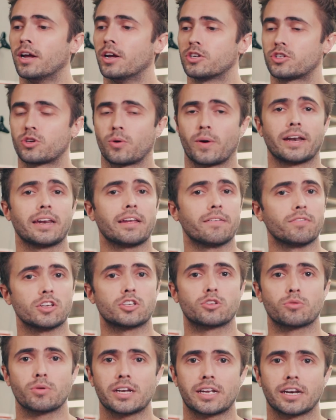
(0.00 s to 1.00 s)
So any of
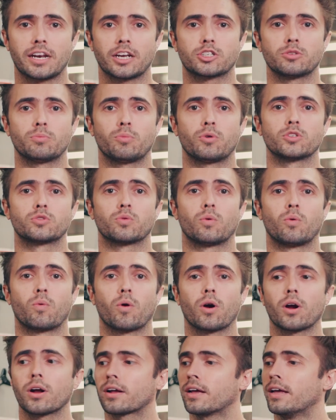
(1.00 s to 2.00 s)
these 3 connection points will
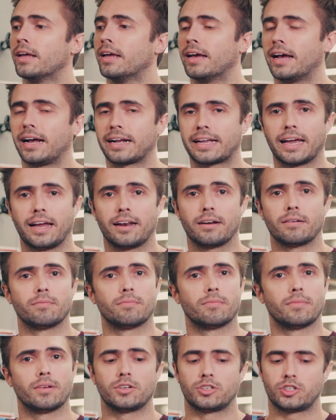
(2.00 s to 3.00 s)
work. Again,
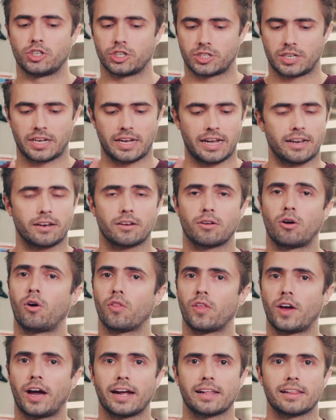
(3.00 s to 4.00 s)
just to hit
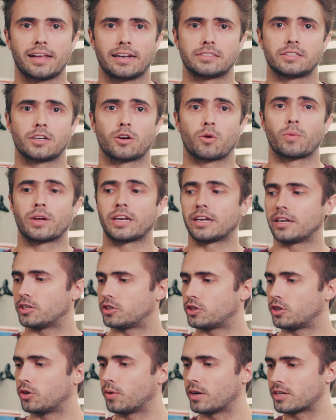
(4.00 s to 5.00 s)
all the highlights here, we
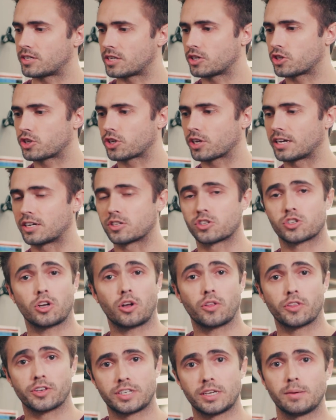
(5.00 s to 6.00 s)
need to essentially
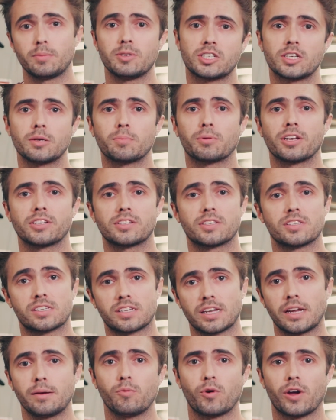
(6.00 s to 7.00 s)
install the TBC Plus the
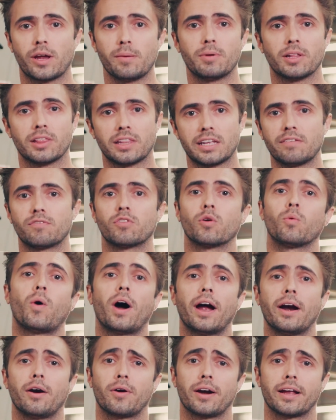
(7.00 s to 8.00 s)
same way, but leave the
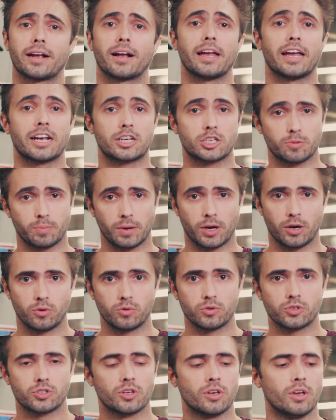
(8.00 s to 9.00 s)
wiring
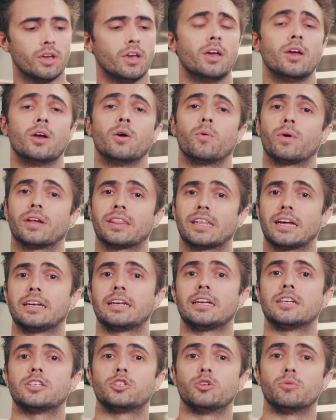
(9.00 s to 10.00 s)
exposed. We then
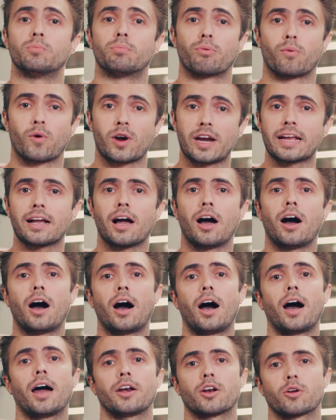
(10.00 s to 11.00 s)
need to bring a
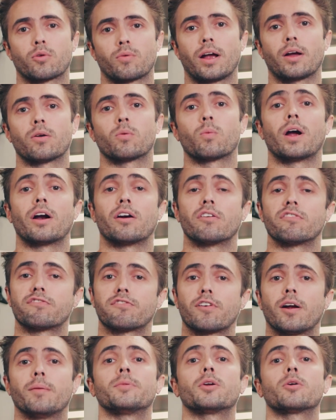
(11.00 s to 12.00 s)
hot and a ground wire
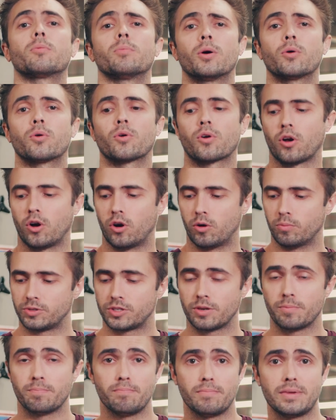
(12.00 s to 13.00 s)
from your motorhome
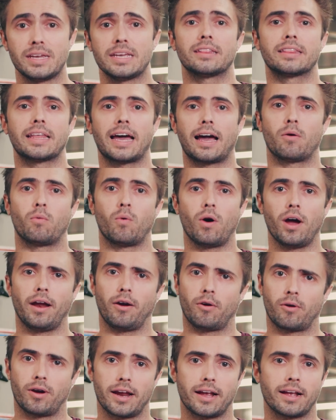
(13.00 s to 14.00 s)
to meet that
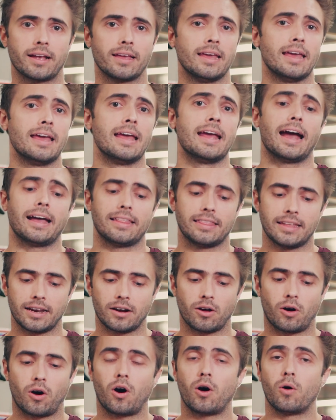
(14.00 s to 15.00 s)
wiring. And
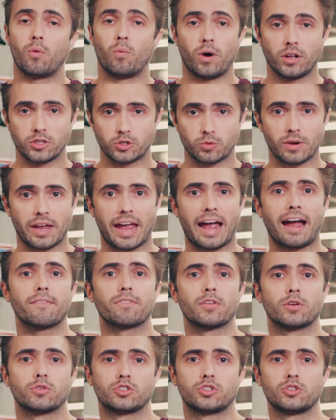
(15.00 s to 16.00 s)
then once we
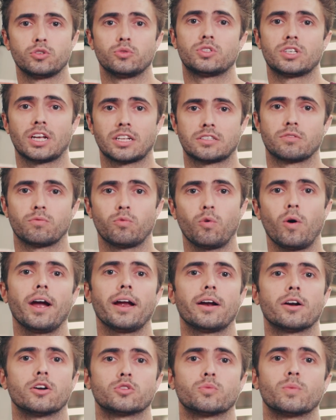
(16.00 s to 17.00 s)
have those 2 sets of
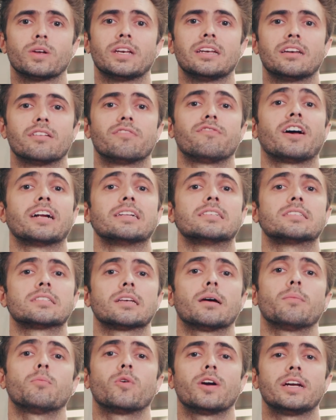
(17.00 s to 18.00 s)
wires, we need to find
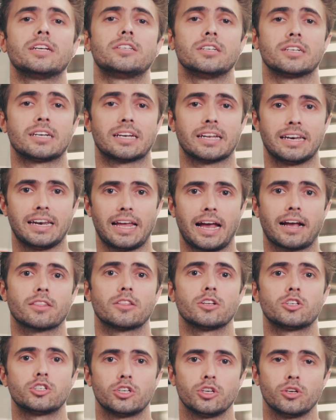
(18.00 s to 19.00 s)
some way to connect
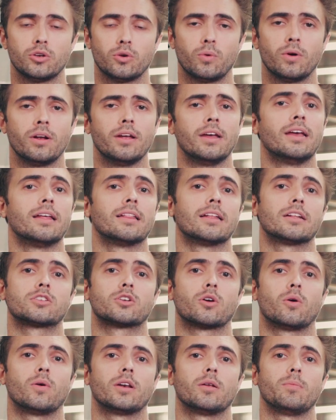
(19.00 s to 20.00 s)
the 2 that's
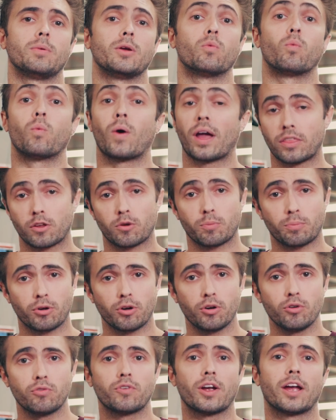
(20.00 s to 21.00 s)
going to be
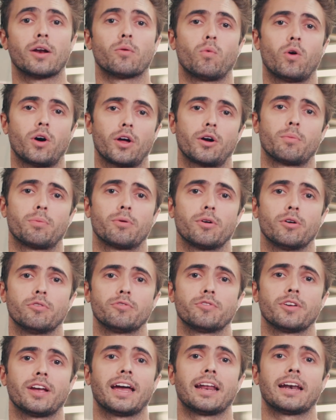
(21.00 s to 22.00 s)
weatherproof and
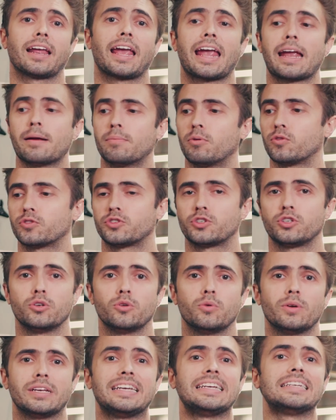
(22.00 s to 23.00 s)
waterproof and able
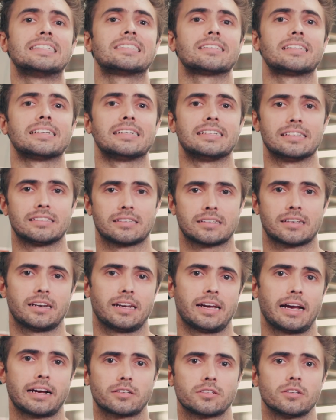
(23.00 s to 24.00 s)
to easily
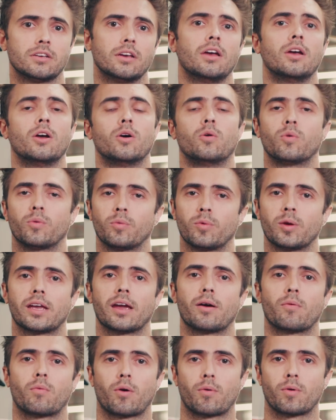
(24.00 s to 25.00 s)
disconnect when we
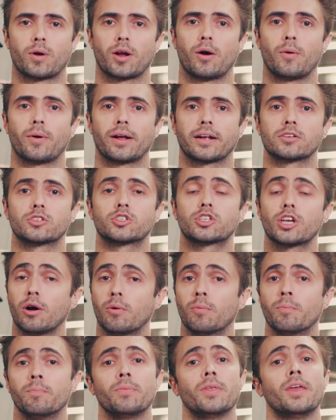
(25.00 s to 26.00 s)
get where we're going.
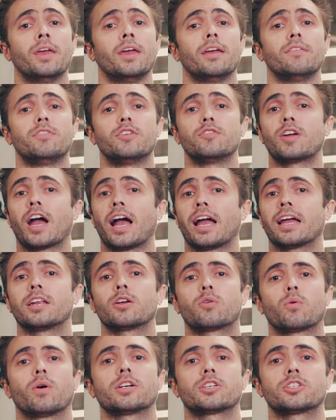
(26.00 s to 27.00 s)
So if you've got
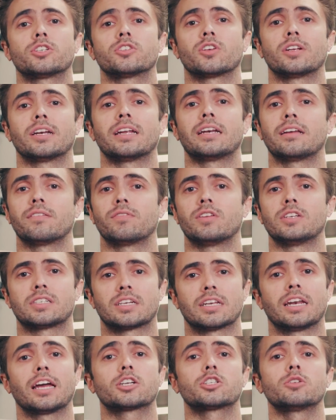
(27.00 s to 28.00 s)
any questions on any of these
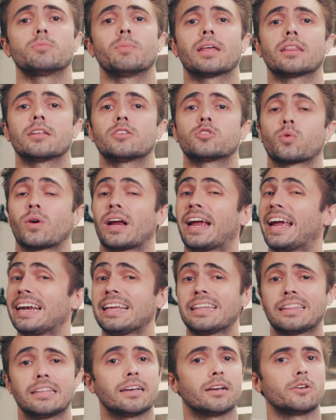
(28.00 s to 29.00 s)
connection methods or
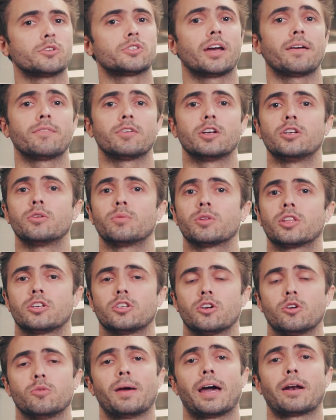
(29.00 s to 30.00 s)
anything else having to do with the
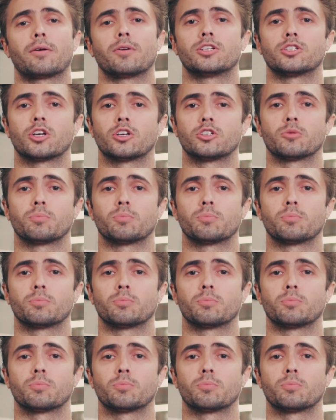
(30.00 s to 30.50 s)
Tow Battery Charger